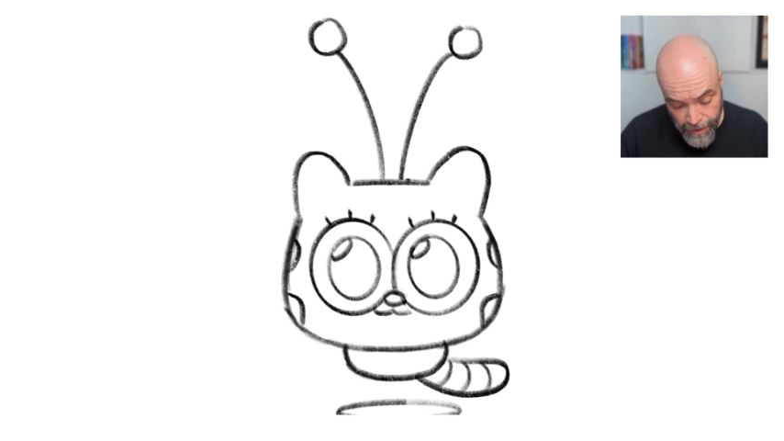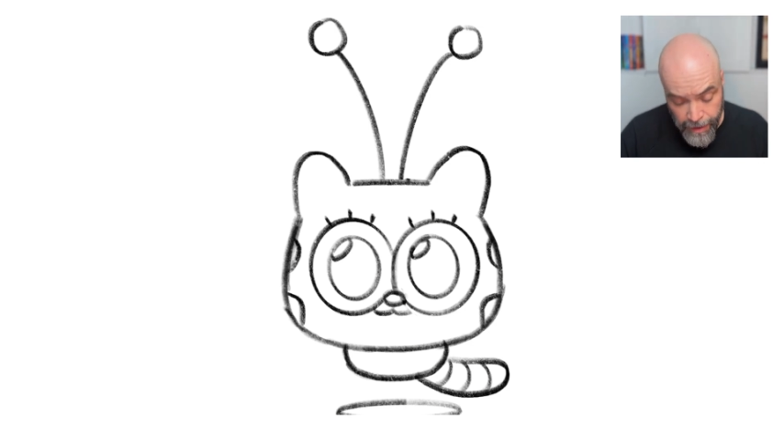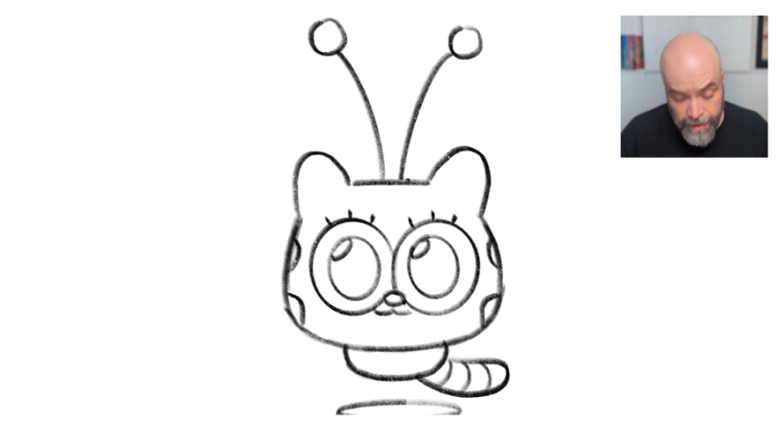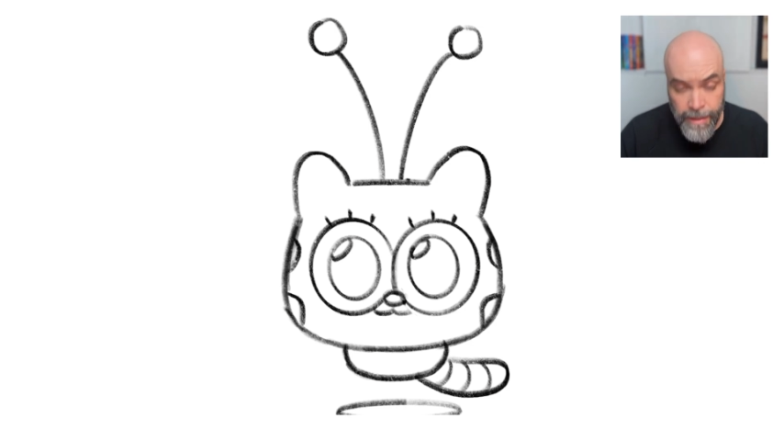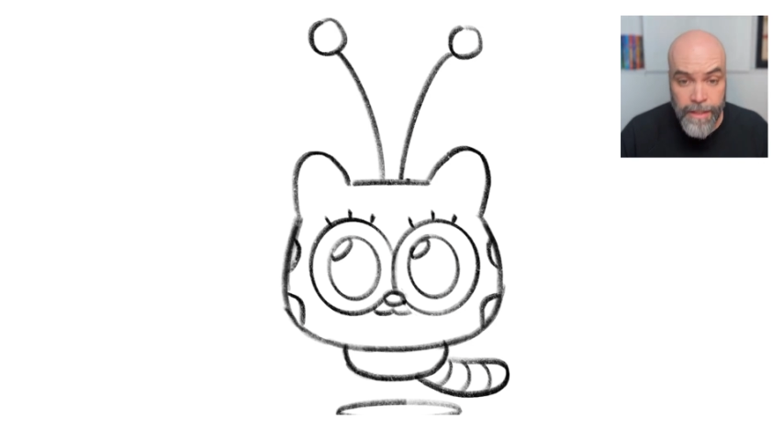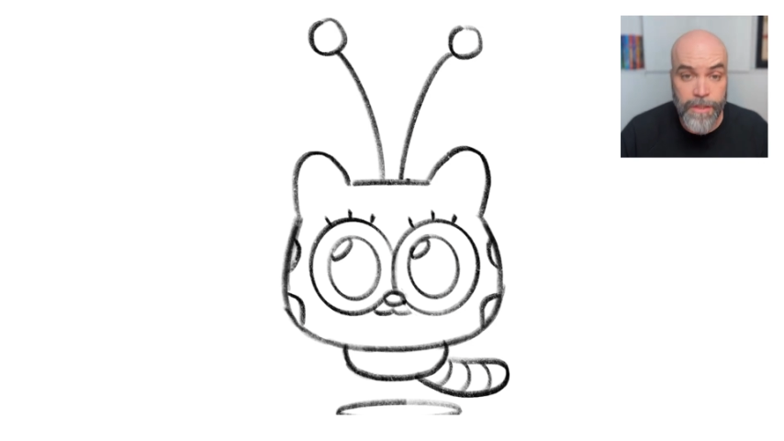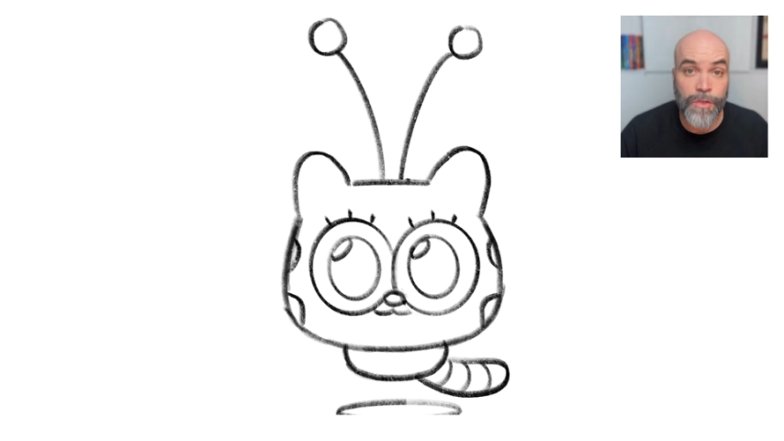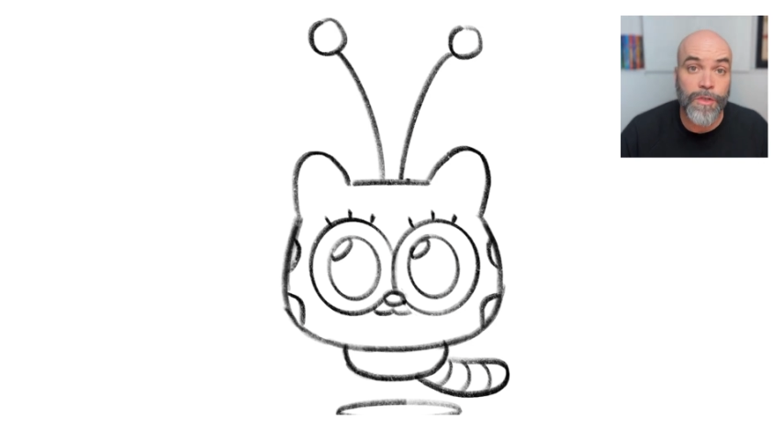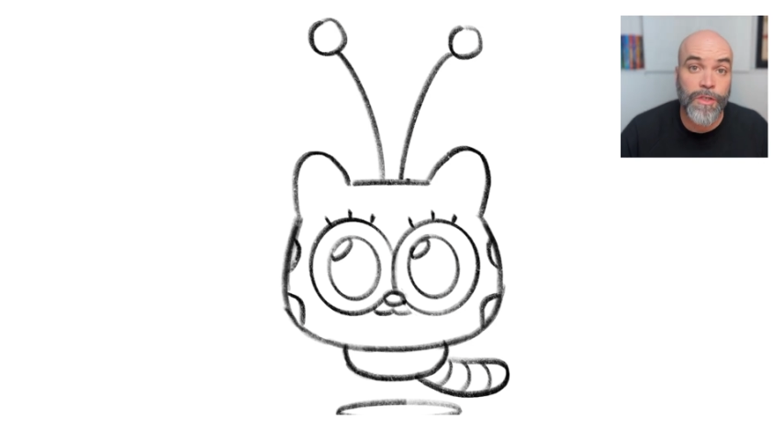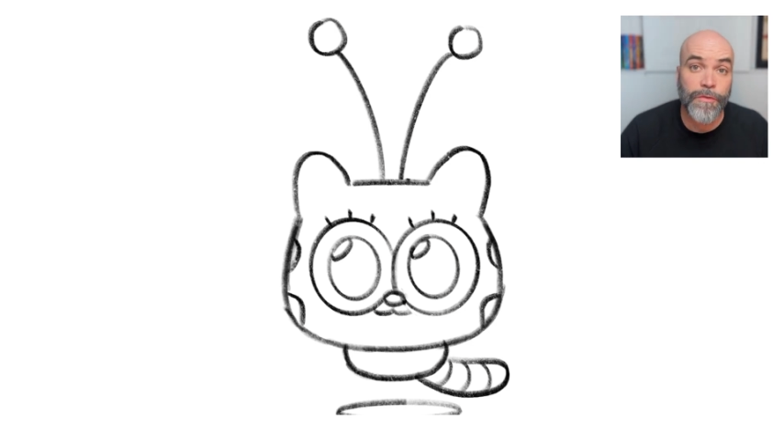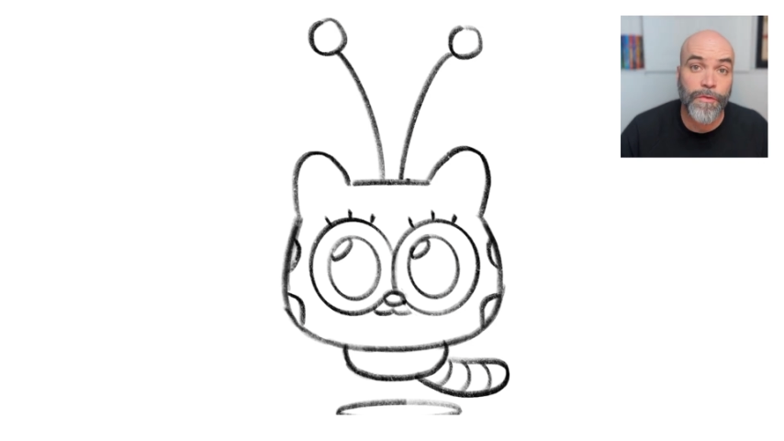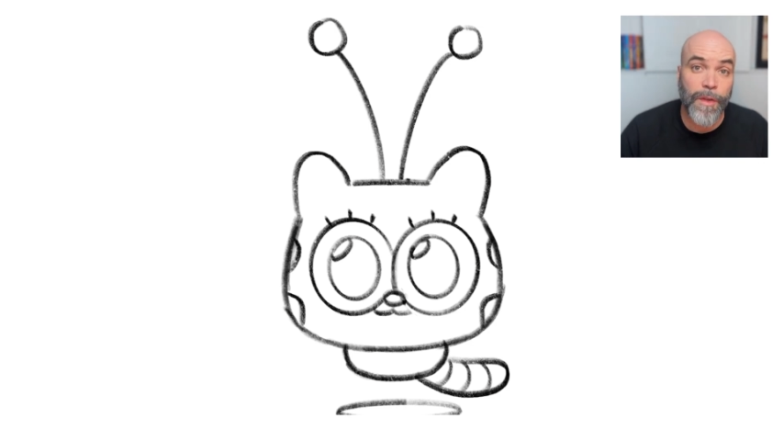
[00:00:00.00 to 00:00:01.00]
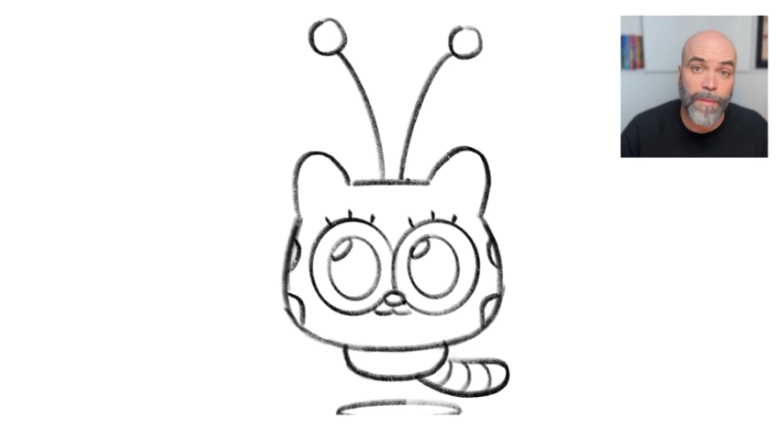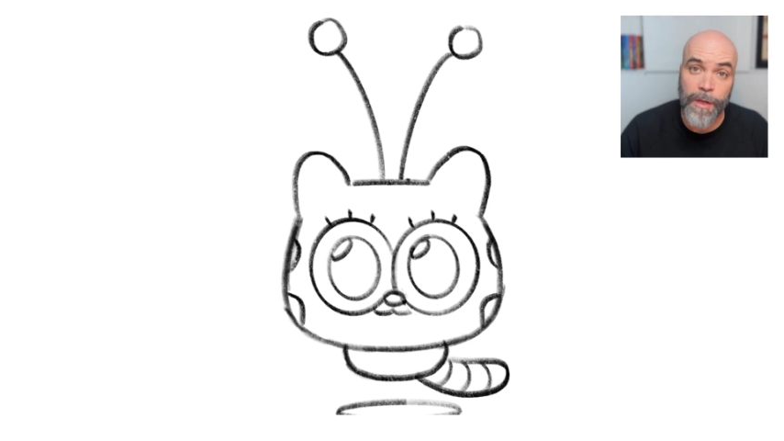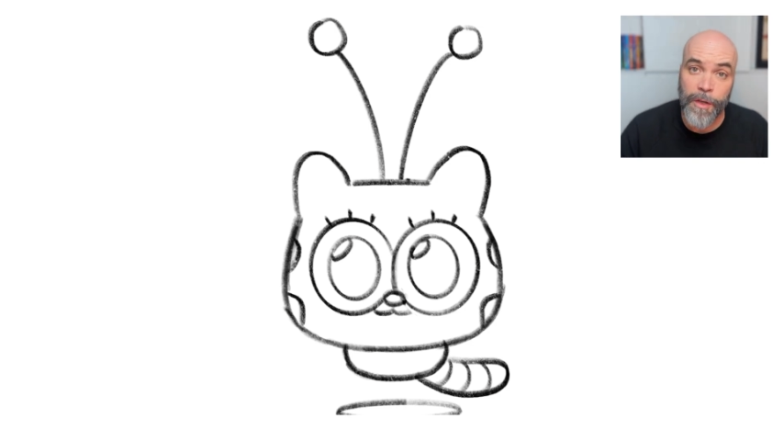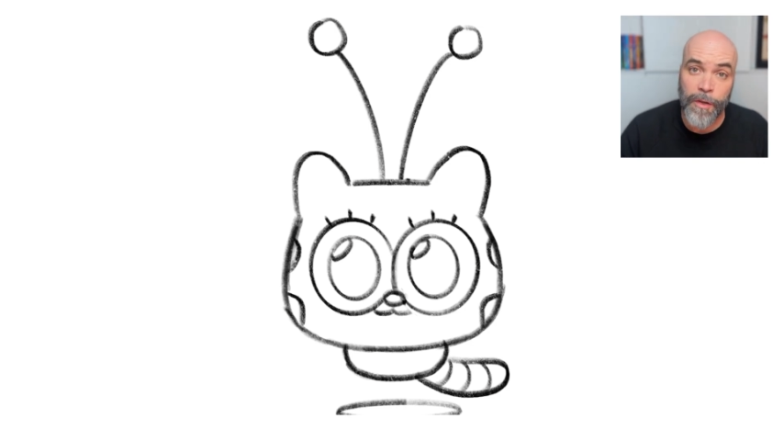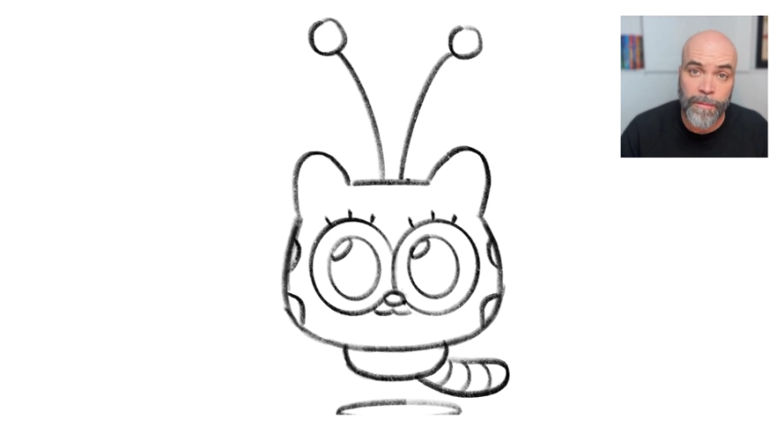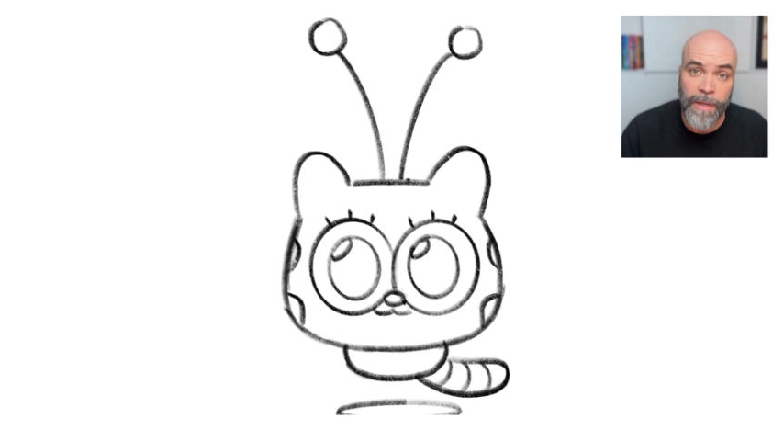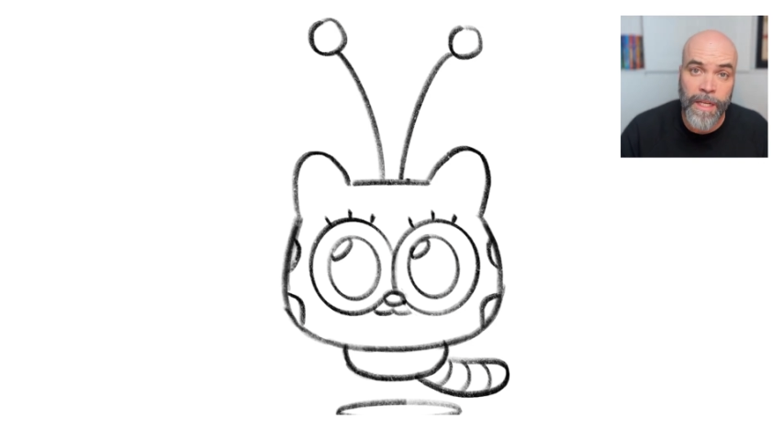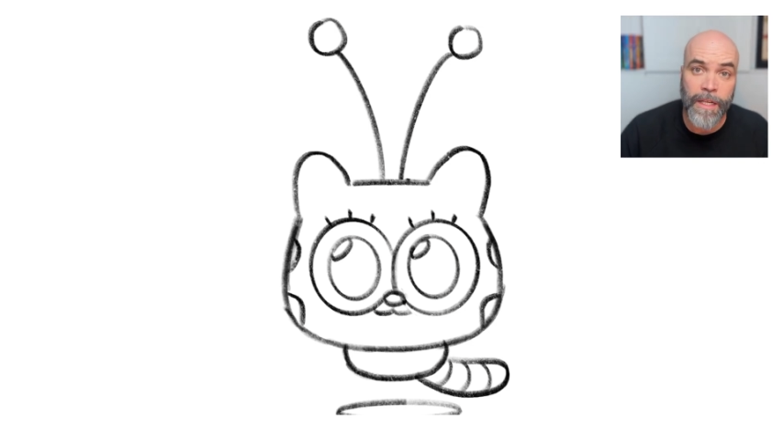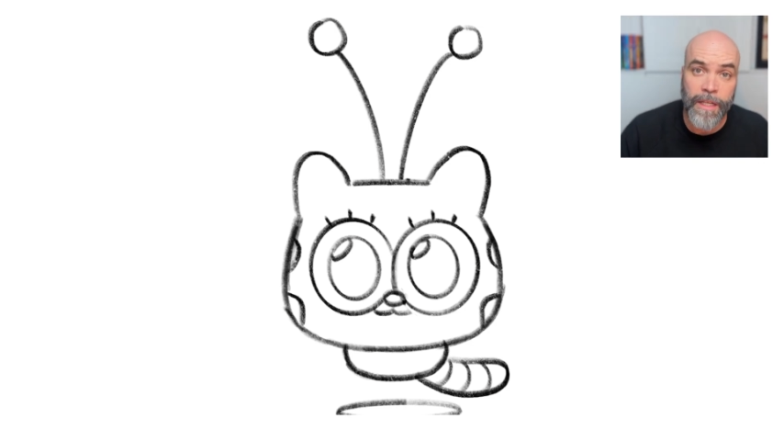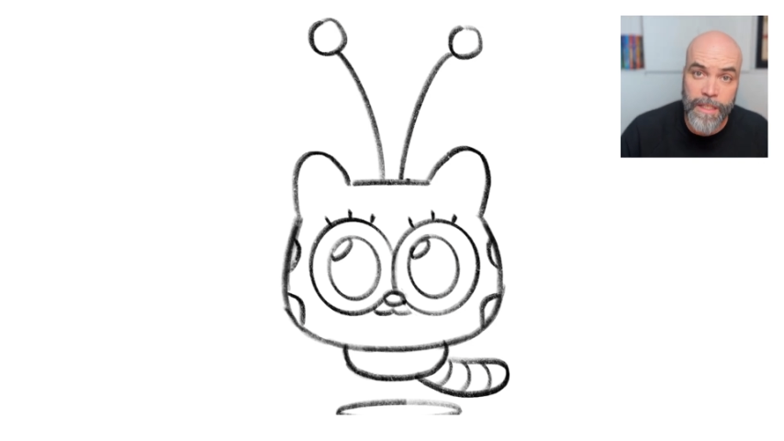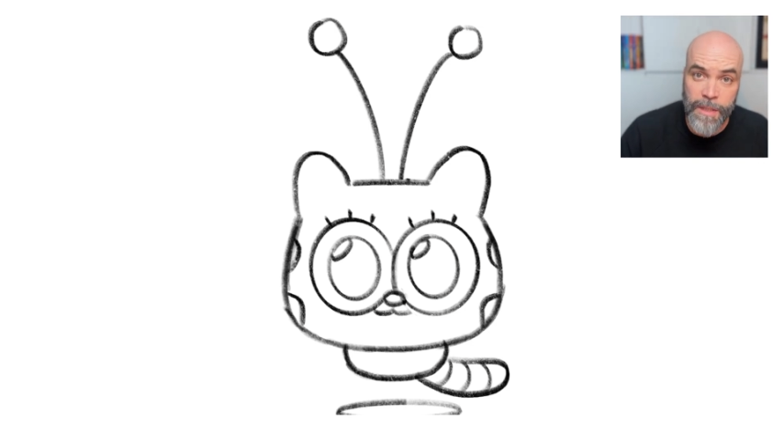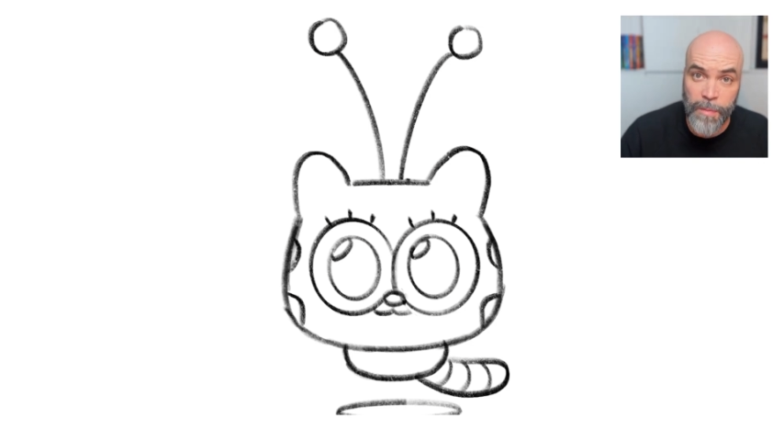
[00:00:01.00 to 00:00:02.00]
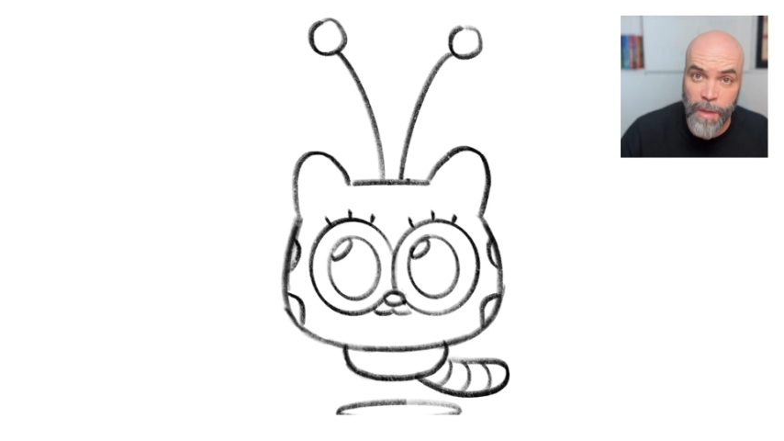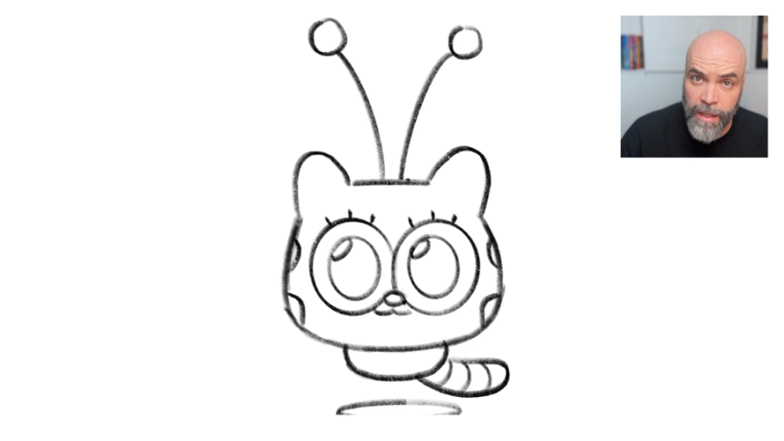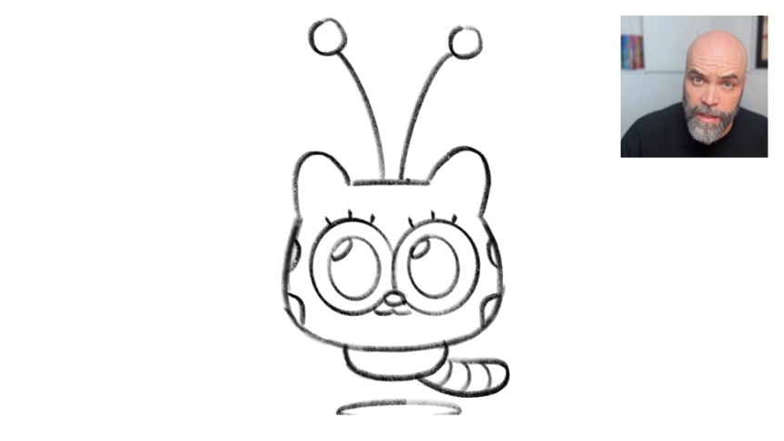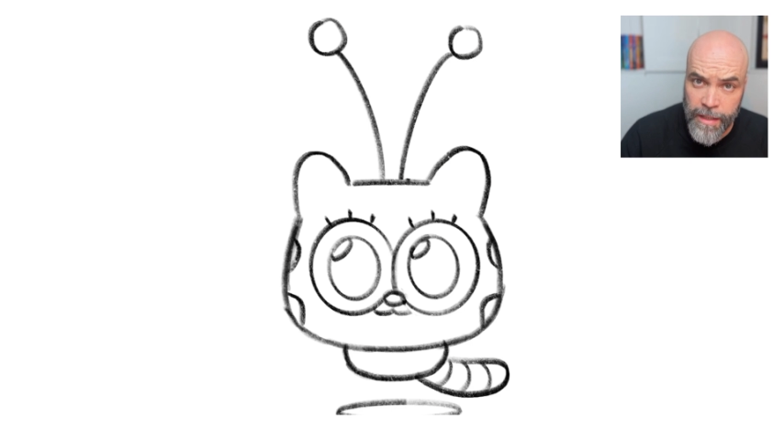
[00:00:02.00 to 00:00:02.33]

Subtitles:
and then as soon as you flip it, you immediately spot